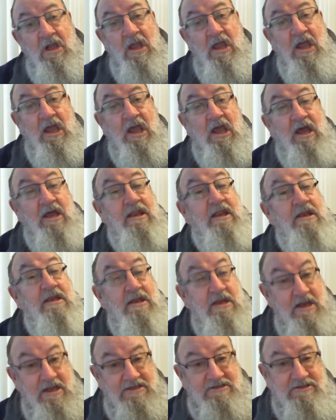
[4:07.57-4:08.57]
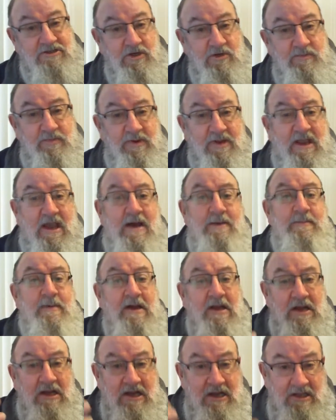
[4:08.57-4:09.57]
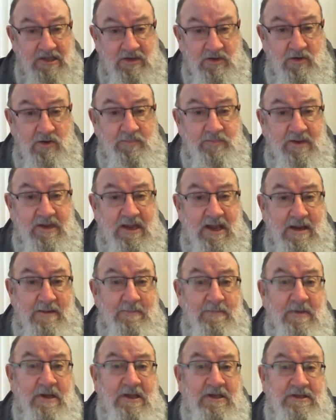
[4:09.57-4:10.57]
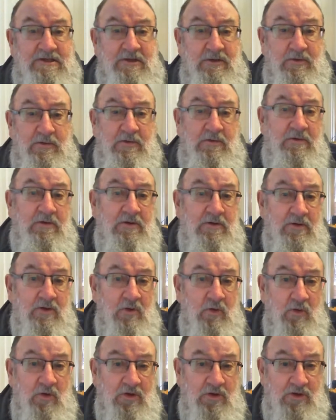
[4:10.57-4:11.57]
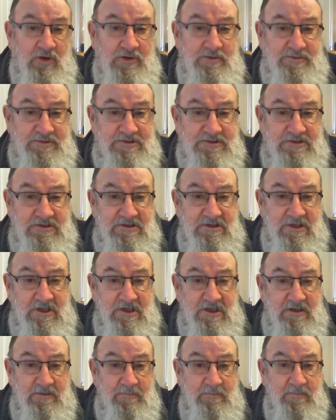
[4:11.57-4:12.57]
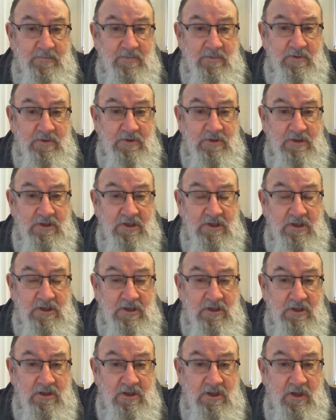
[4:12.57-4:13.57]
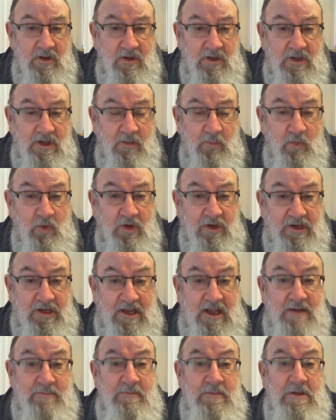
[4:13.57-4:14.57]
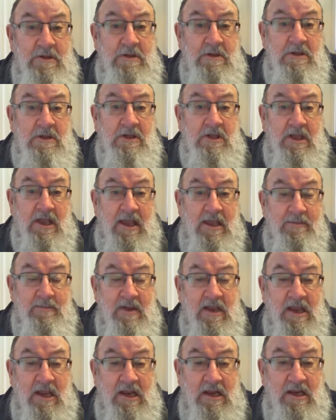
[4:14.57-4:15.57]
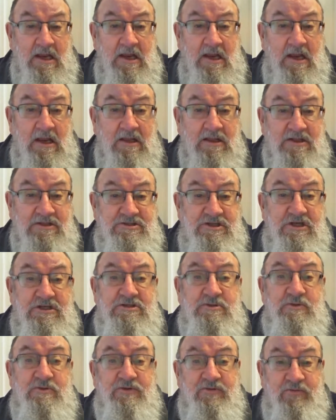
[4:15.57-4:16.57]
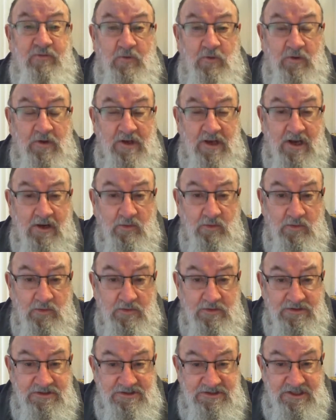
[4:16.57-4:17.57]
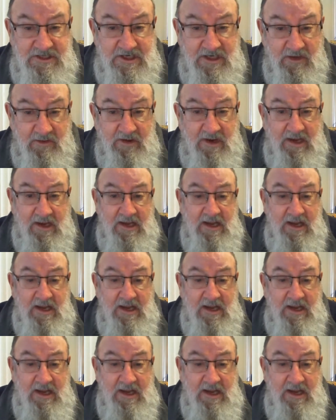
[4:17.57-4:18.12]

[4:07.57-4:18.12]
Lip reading: And then the next group would come and another group would come until all the groups that were to come came, and then the church was full and they're all sitting around.